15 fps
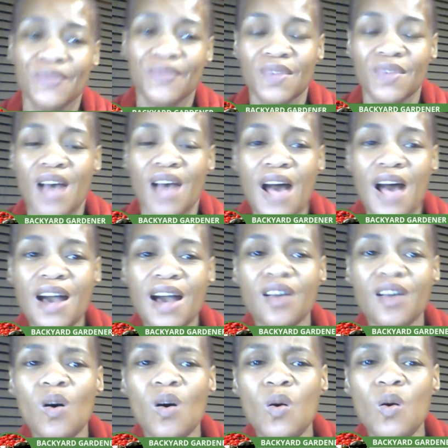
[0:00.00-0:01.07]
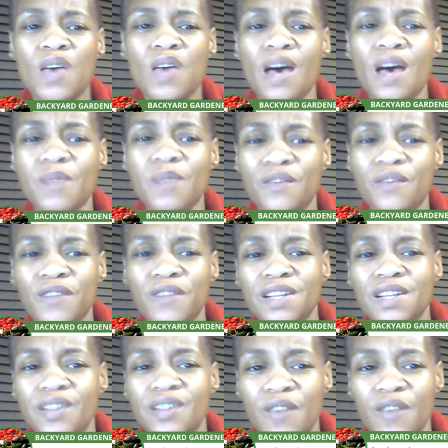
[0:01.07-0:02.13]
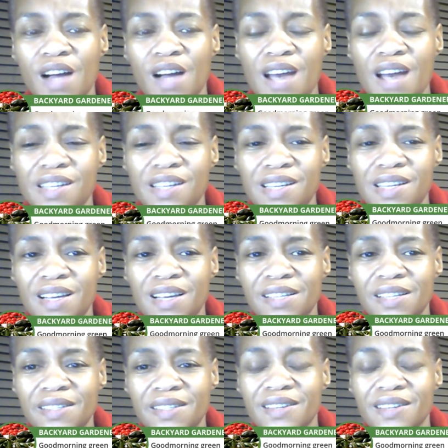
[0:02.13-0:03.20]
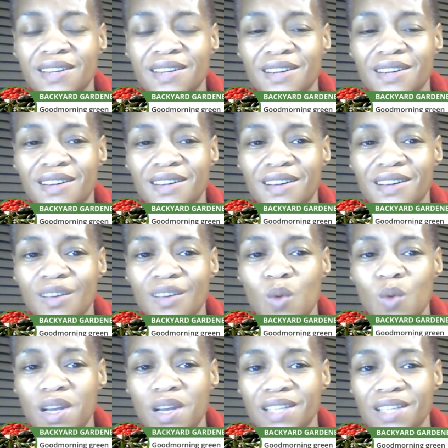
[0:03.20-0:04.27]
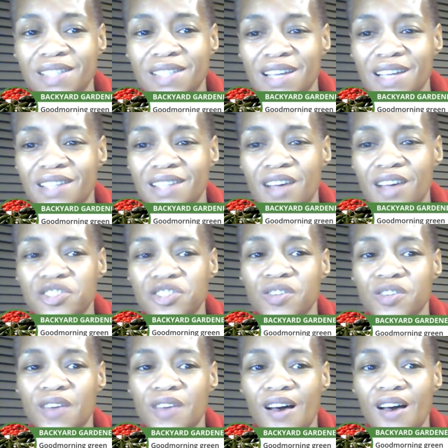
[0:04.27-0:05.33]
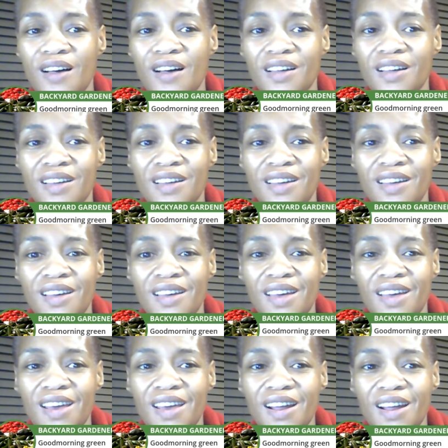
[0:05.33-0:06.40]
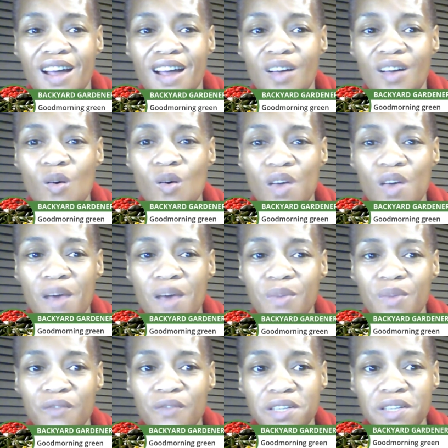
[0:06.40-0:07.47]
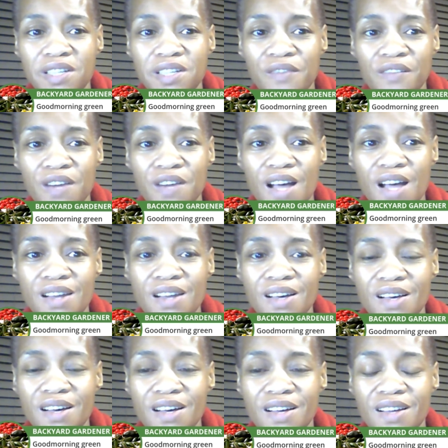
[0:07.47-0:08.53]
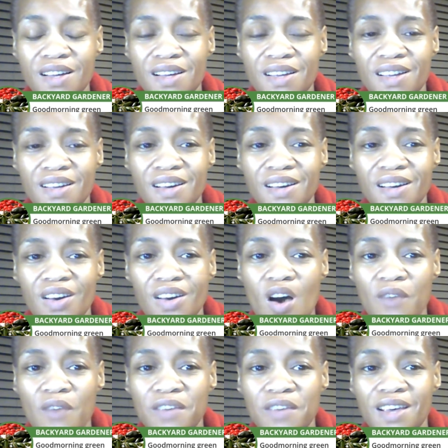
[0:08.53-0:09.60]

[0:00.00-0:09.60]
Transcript: I got a whole cabinet full of different kind of teas. One of these days I'll show y'all. And I got a whole cabinet full of different kind of coffee.